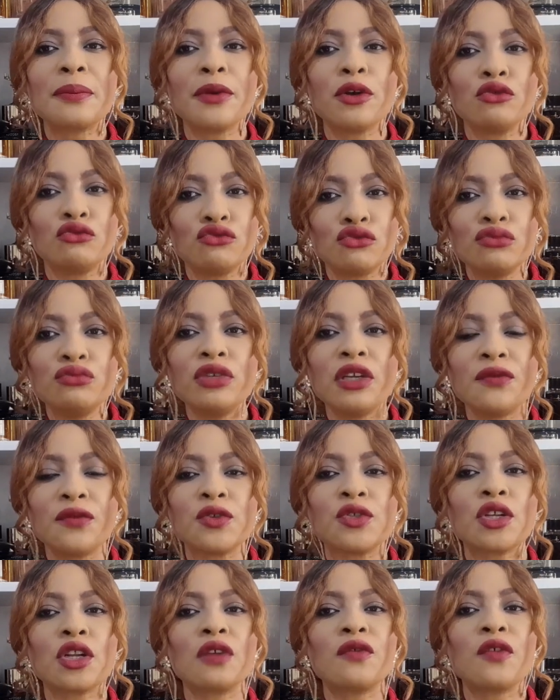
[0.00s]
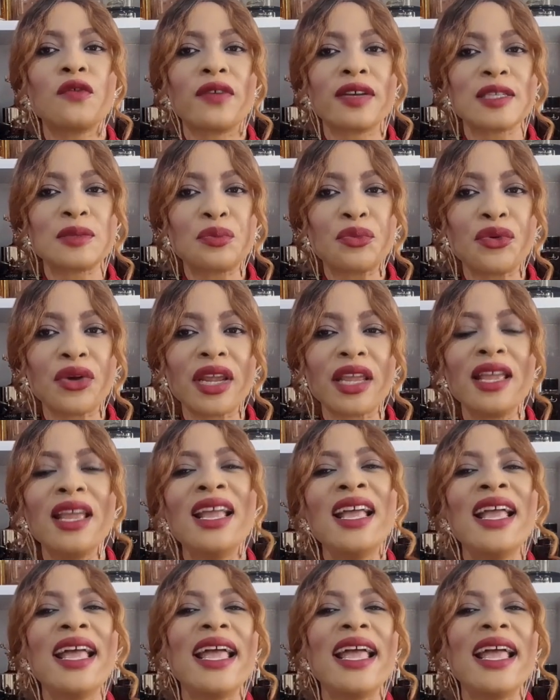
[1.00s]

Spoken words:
up a room if you sort of overspray.